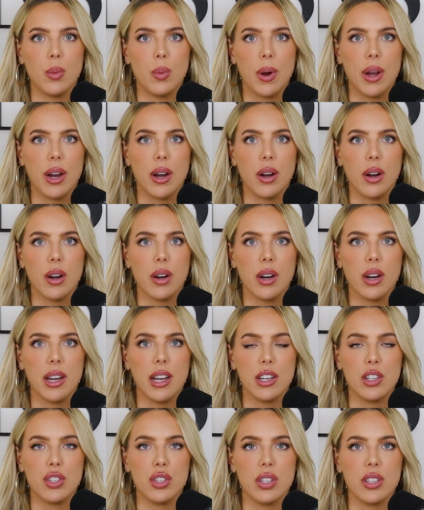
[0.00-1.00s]
where
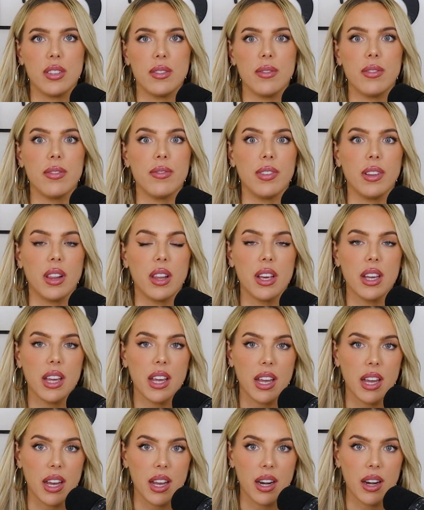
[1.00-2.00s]
it's just filling
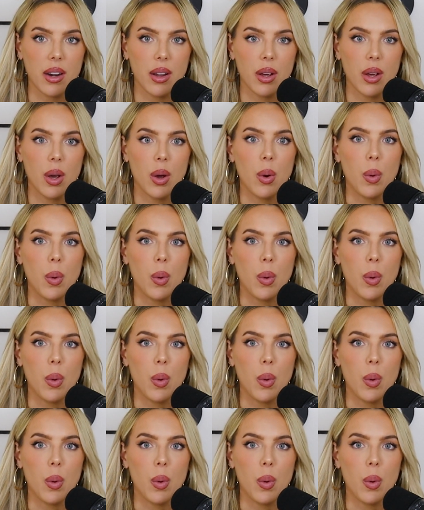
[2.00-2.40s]
in